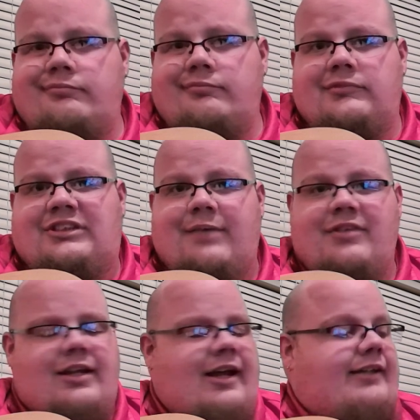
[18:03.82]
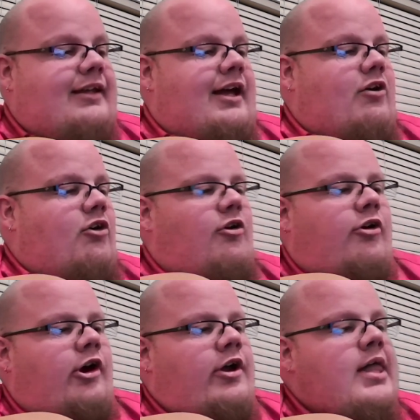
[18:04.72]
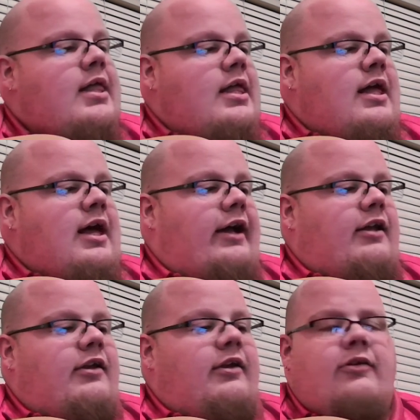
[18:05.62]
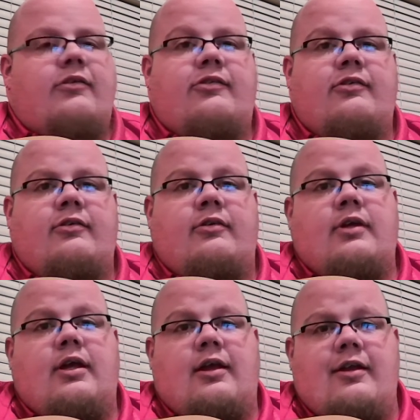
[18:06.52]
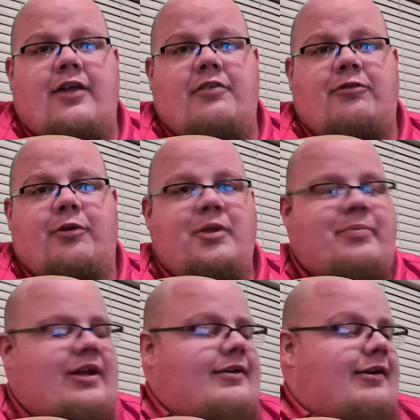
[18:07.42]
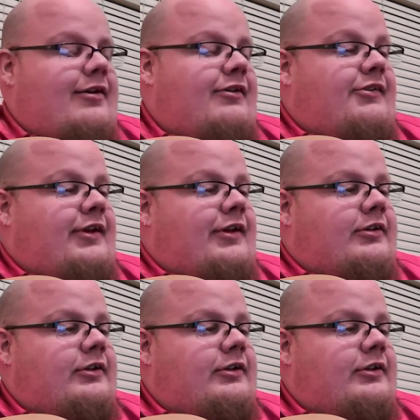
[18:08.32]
something like that, or I could use another form of the pentatonic scale,